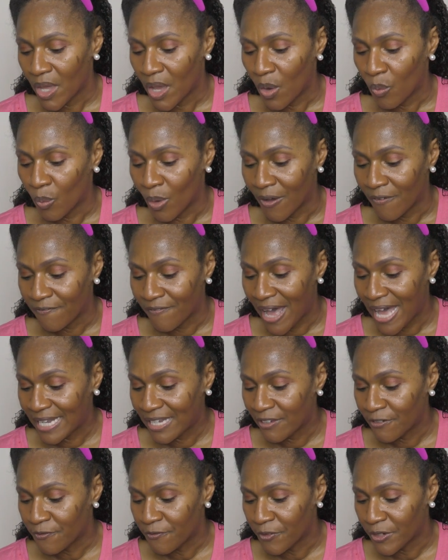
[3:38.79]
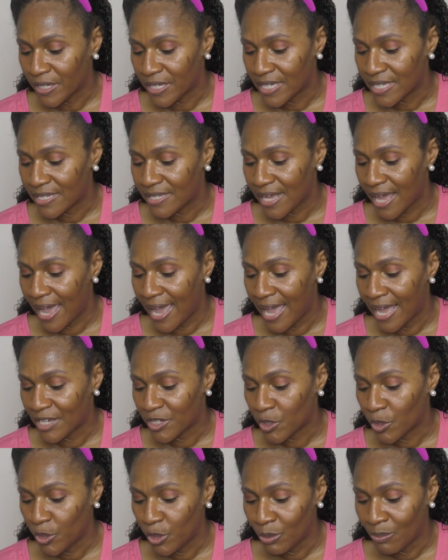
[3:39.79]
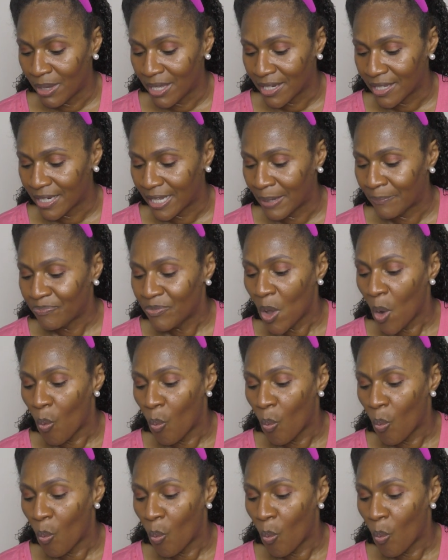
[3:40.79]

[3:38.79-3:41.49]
while fighting frizz and humidity.